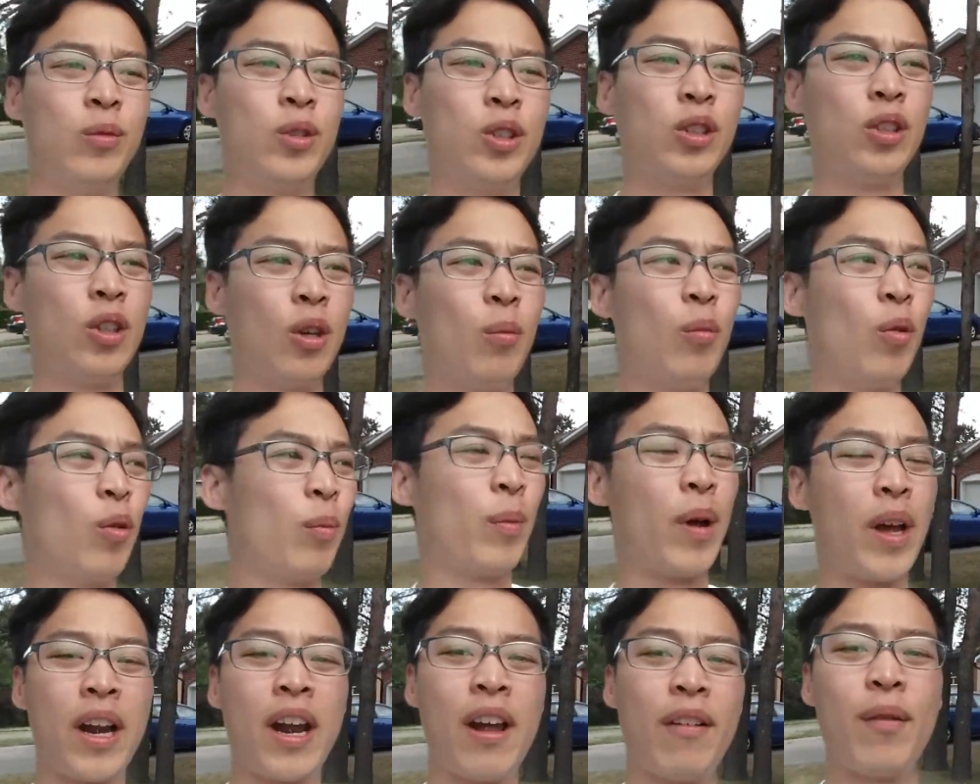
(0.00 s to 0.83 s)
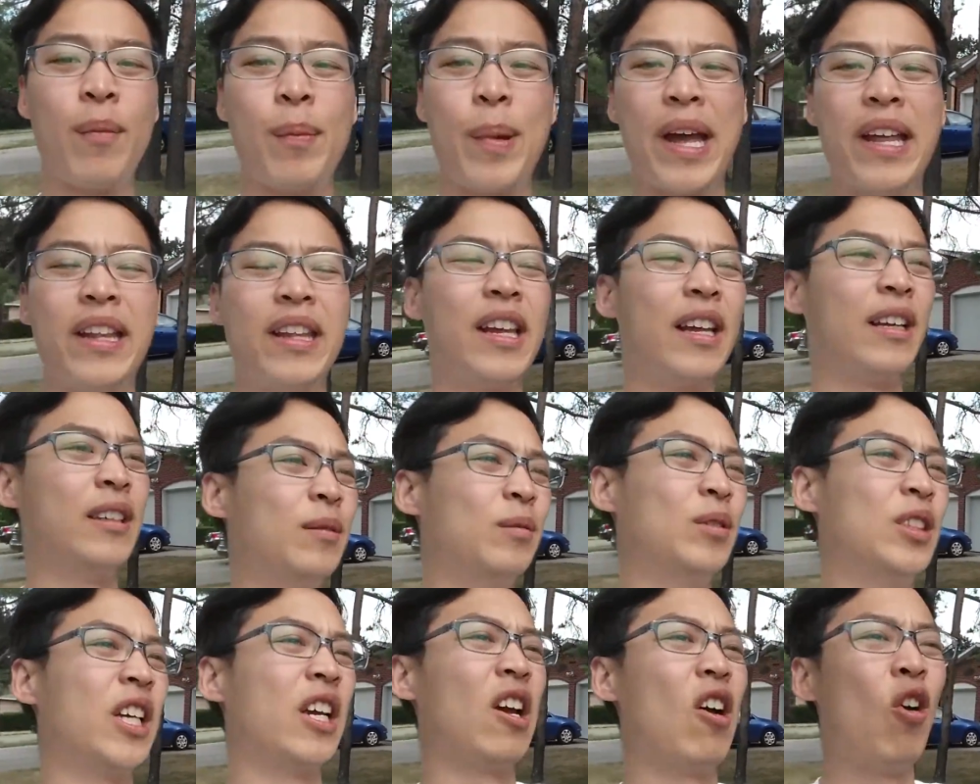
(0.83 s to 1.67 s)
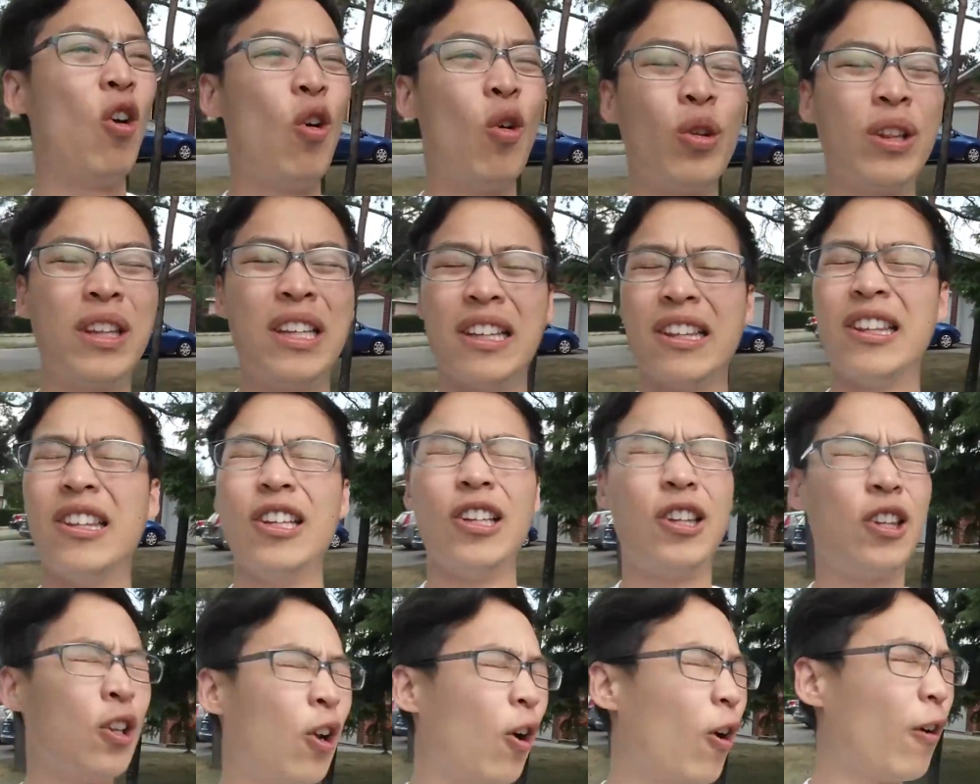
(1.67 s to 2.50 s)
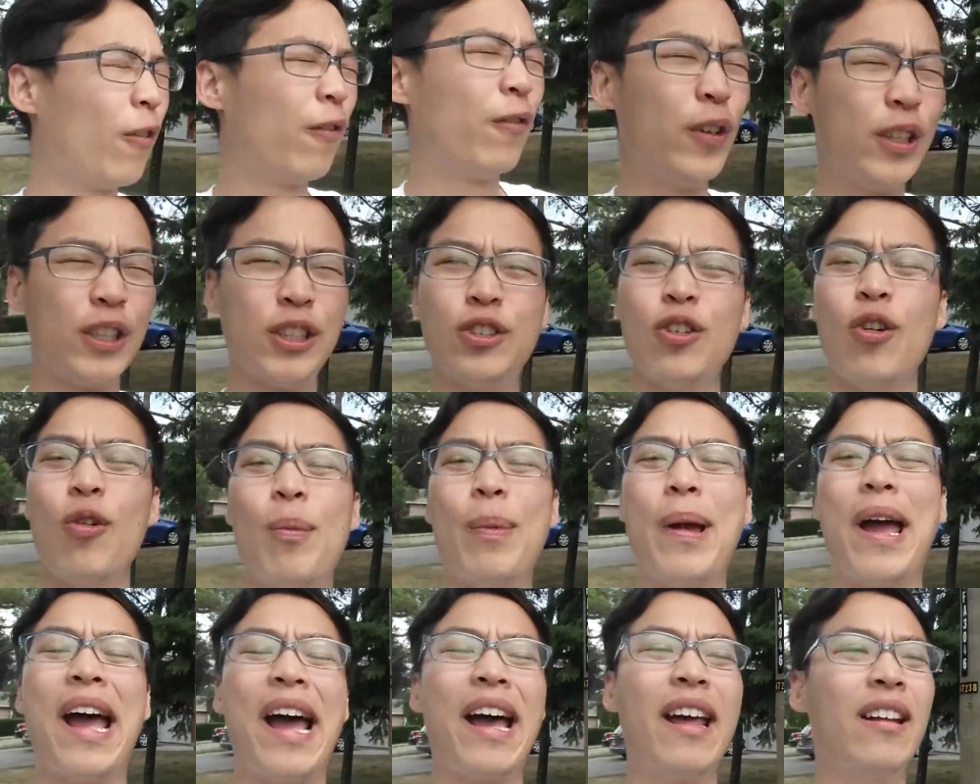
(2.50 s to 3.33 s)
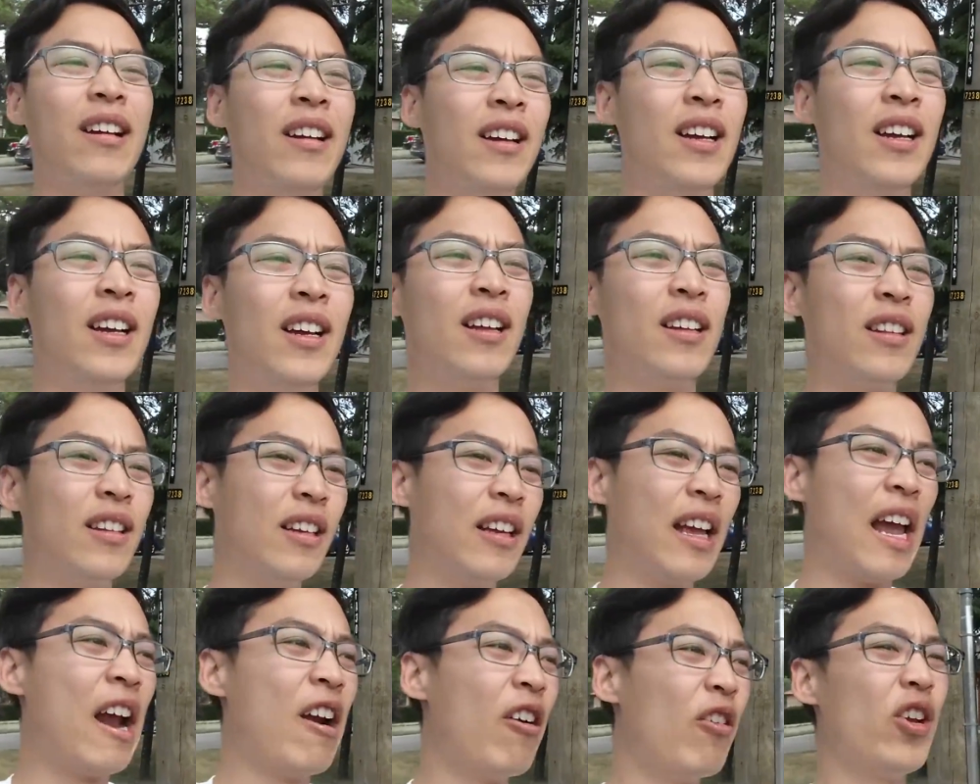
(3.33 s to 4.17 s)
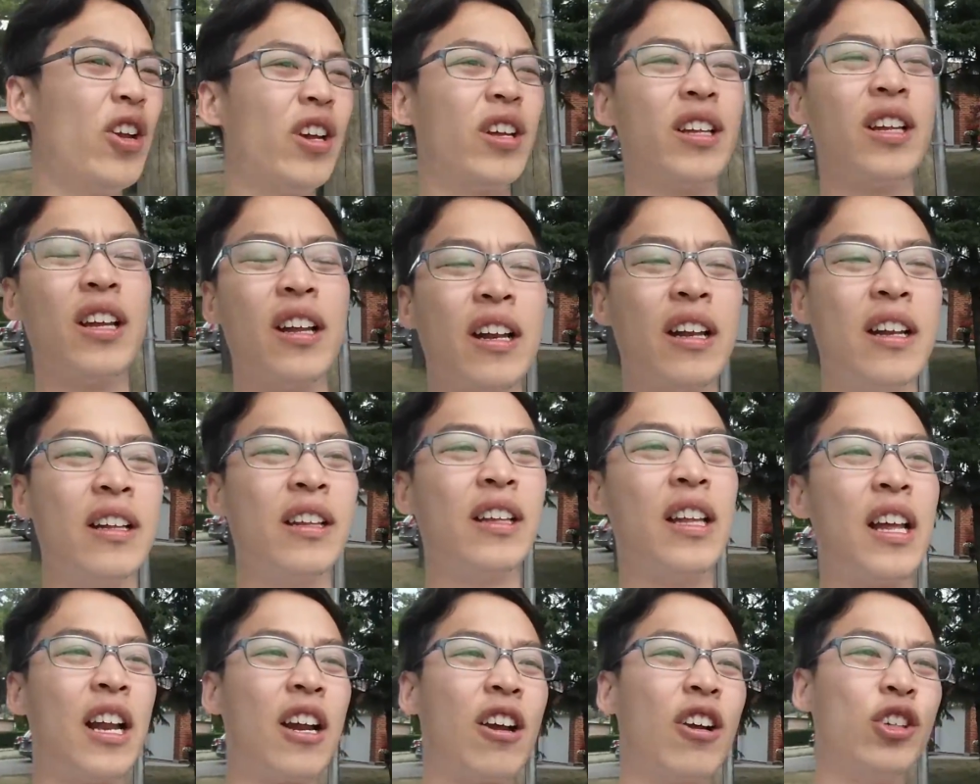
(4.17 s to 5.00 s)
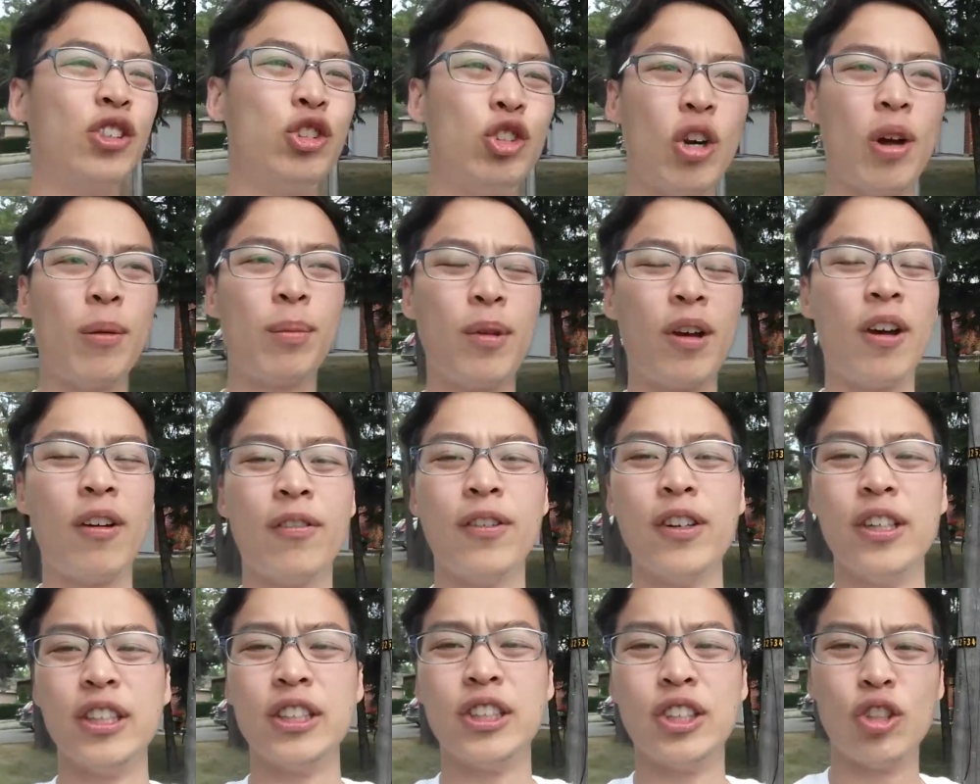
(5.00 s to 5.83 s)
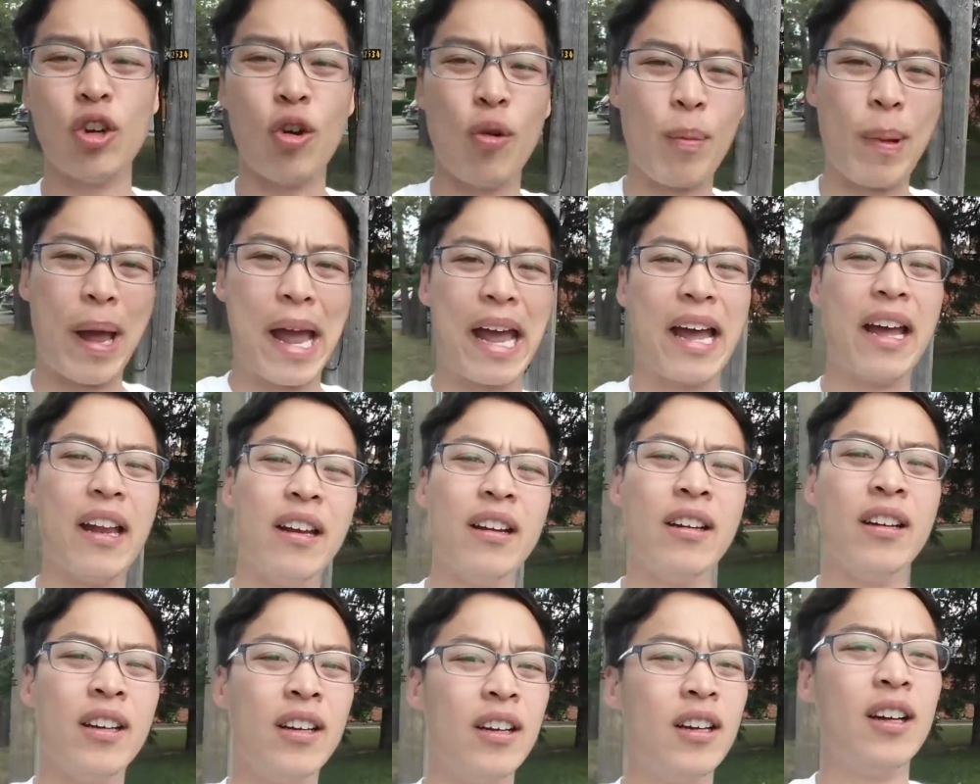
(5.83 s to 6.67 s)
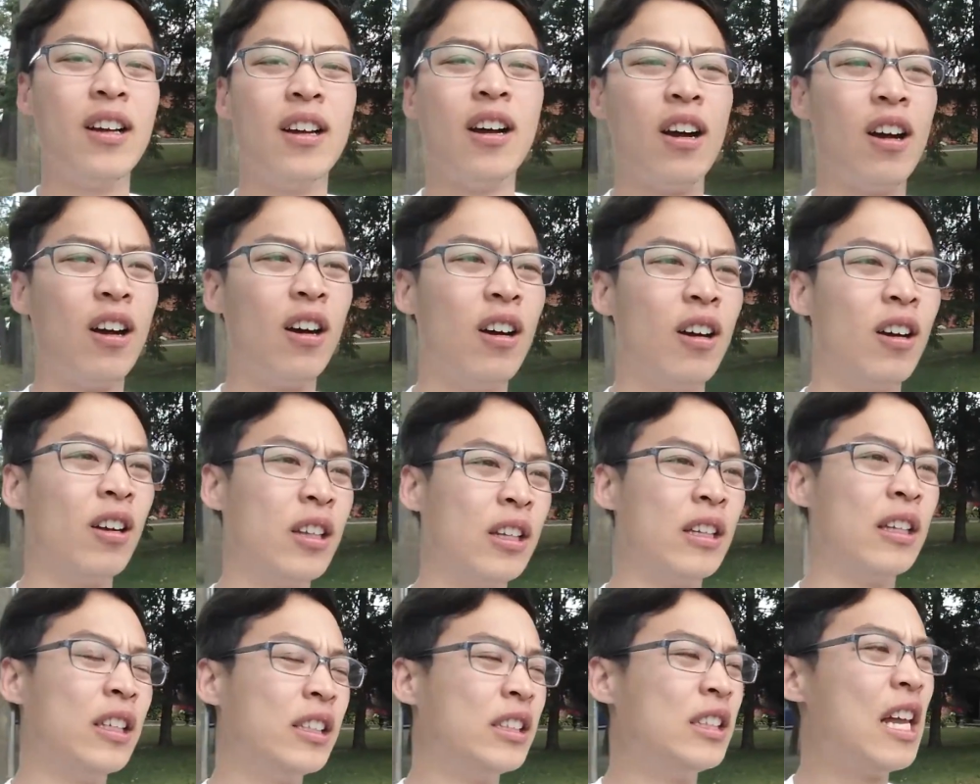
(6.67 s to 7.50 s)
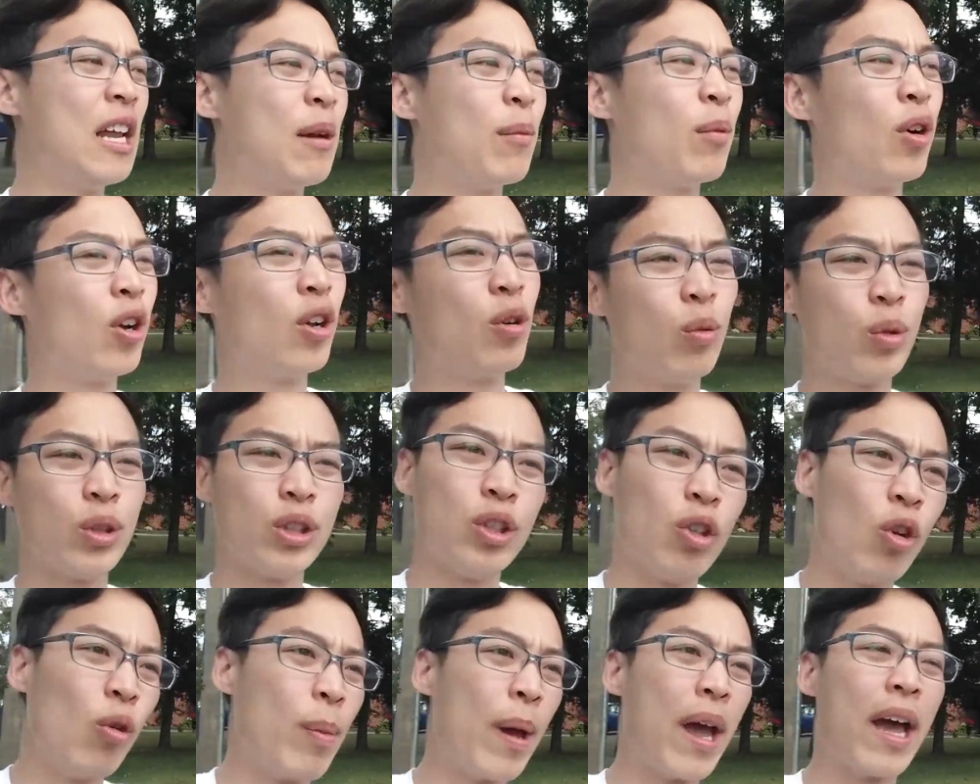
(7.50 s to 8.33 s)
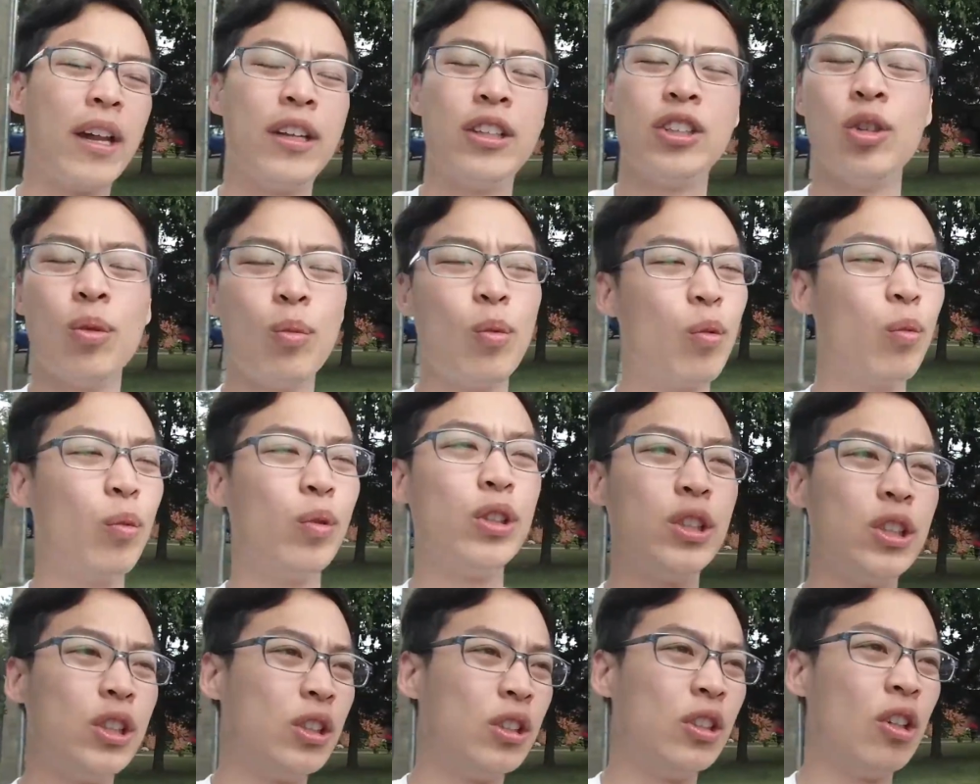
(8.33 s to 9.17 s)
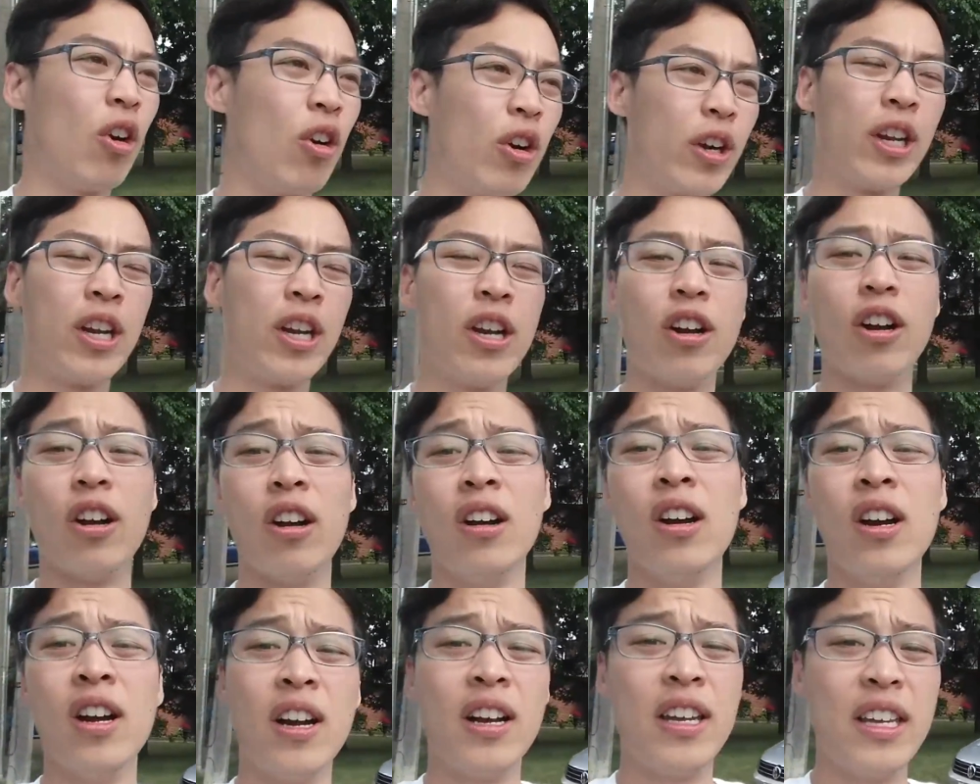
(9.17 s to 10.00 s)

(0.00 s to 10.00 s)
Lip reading: someone might have a bad day and say, oh, the turf is so bad, the area that I got dropped off in is so bad, this neighborhood was so bad, someone was already here.